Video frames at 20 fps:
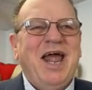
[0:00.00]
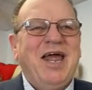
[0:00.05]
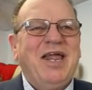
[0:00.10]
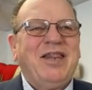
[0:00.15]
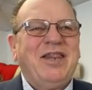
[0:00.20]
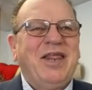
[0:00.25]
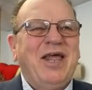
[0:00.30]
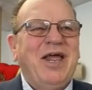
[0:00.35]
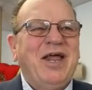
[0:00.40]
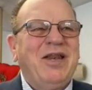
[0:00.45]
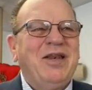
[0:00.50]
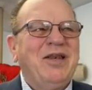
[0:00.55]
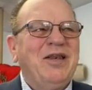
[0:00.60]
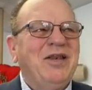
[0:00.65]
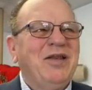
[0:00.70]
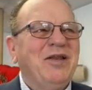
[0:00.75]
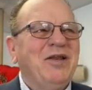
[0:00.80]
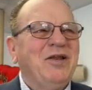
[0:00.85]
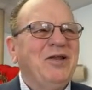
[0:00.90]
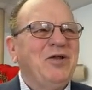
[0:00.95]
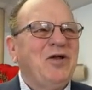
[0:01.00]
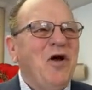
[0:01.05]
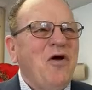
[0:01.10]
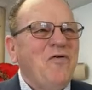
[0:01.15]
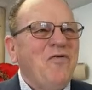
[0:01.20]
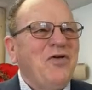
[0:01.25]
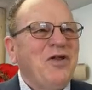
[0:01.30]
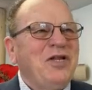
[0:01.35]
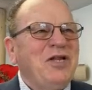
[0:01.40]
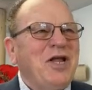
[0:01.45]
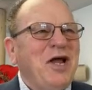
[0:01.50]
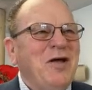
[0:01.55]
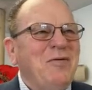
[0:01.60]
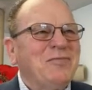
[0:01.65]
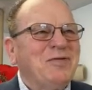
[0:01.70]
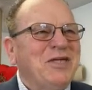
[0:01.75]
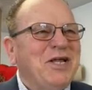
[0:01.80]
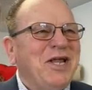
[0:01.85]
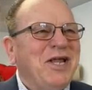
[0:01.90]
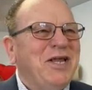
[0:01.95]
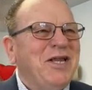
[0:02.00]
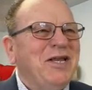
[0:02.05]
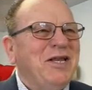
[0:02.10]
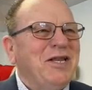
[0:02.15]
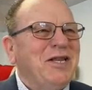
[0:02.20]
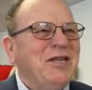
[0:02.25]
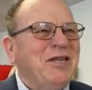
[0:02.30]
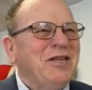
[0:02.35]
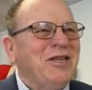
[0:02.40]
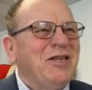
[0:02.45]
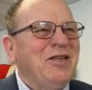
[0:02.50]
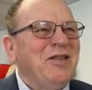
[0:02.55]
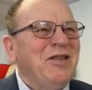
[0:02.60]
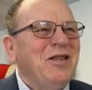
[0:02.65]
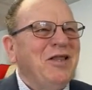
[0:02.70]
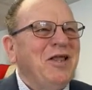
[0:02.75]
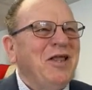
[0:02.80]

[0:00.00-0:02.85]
And then COVID comes in and